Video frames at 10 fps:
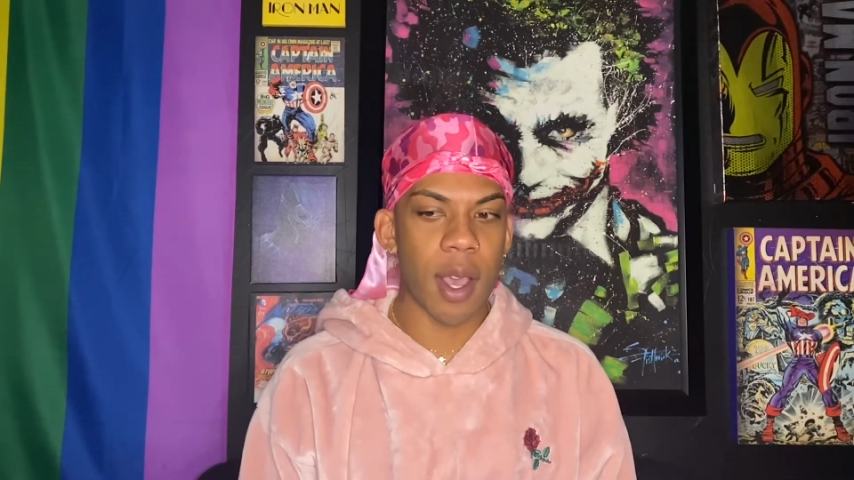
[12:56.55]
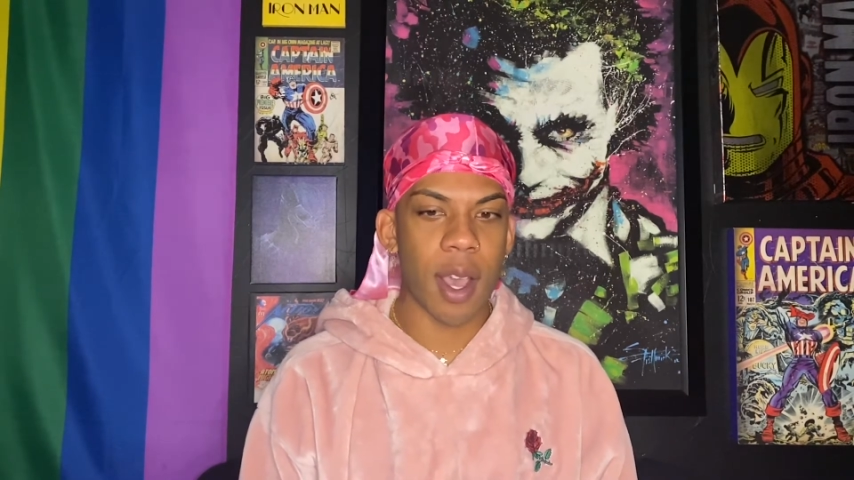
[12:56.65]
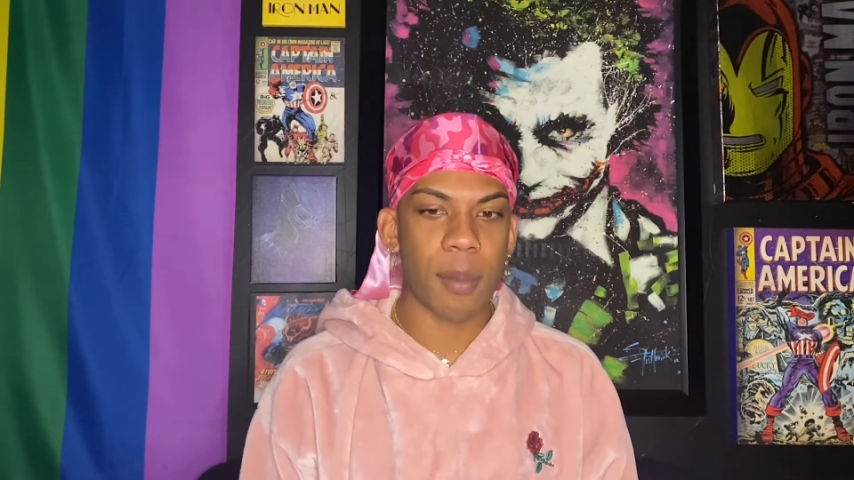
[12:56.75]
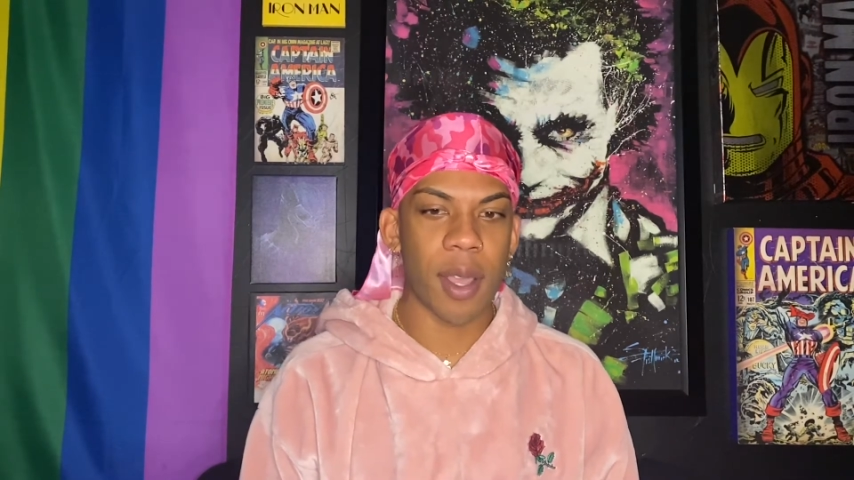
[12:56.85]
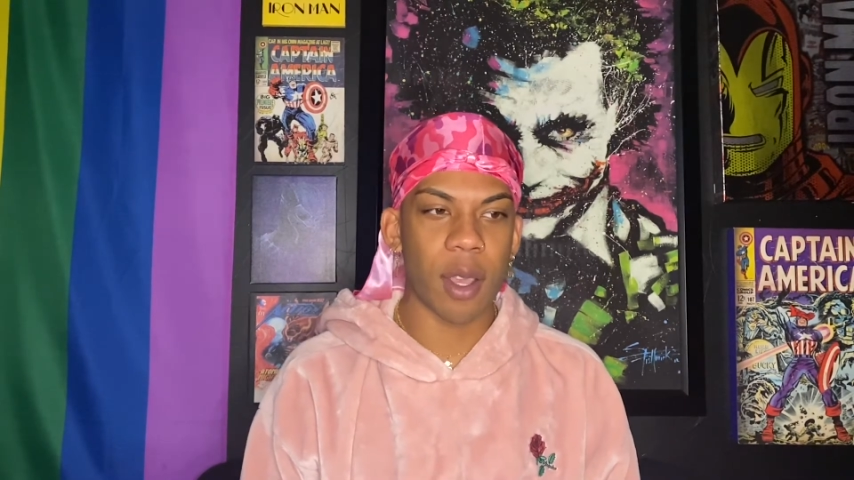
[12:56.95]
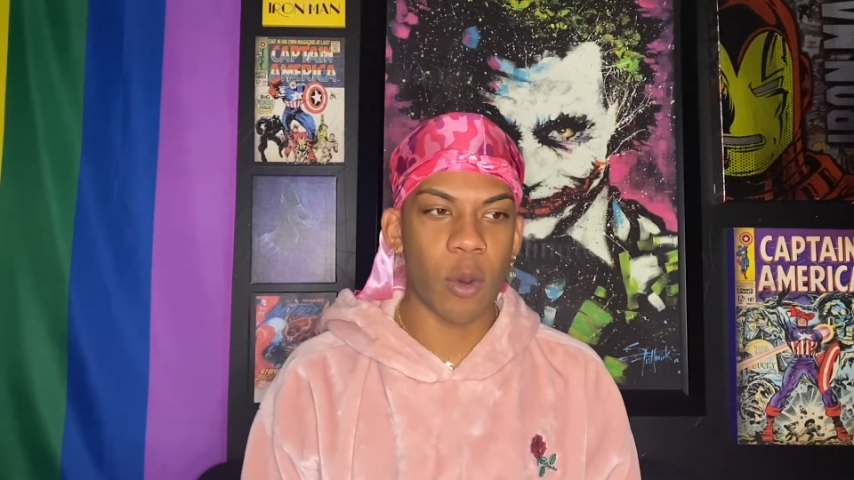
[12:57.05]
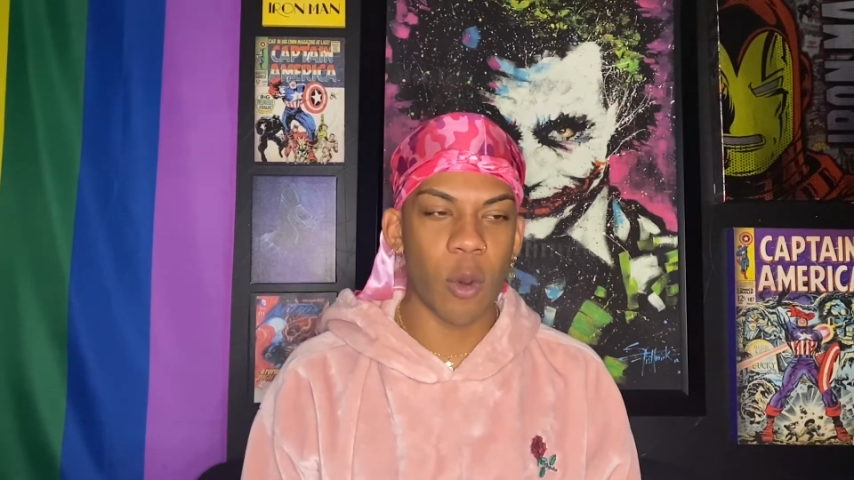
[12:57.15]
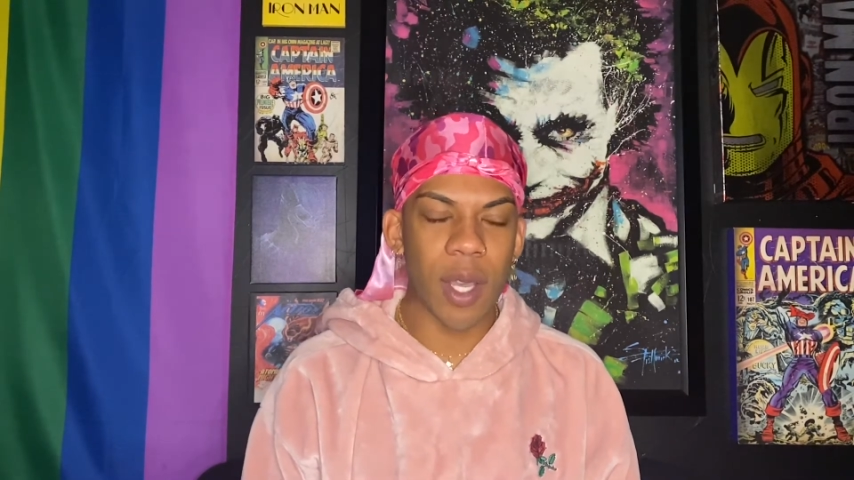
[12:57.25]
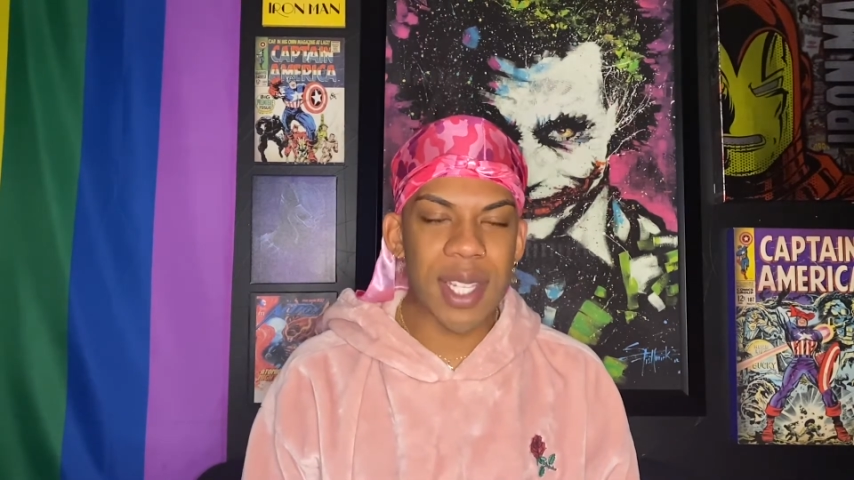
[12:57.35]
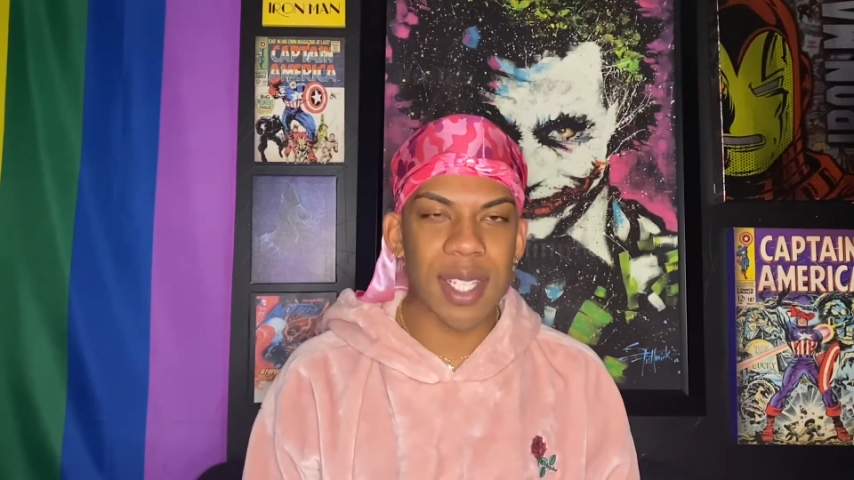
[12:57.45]
I'm like, "Who
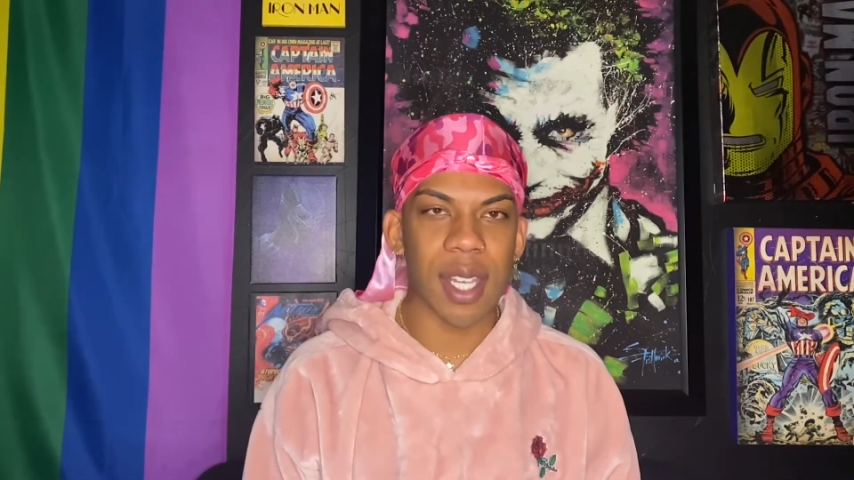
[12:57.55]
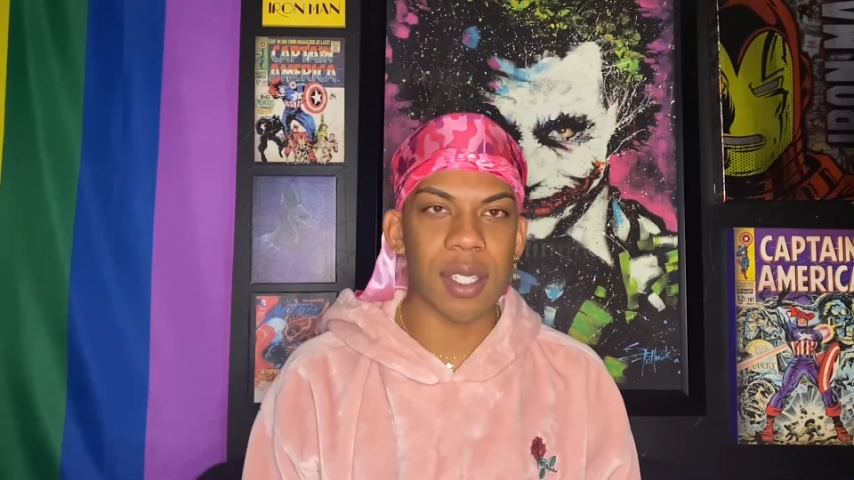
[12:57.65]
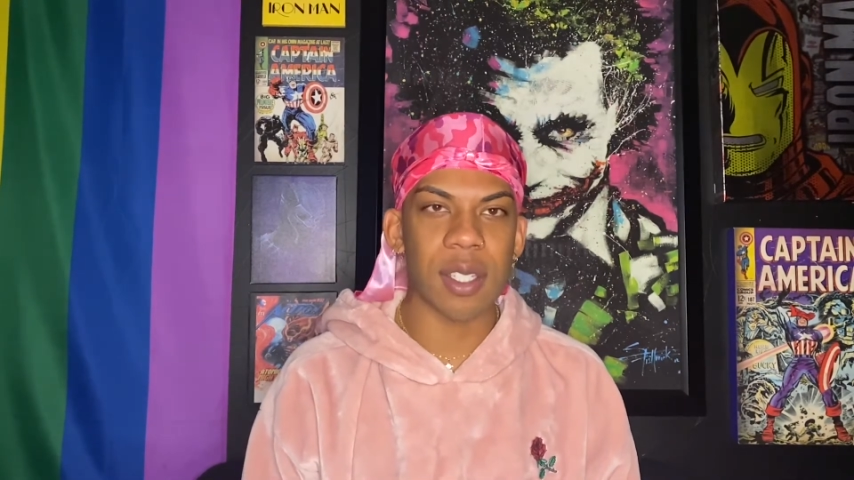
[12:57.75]
is this?"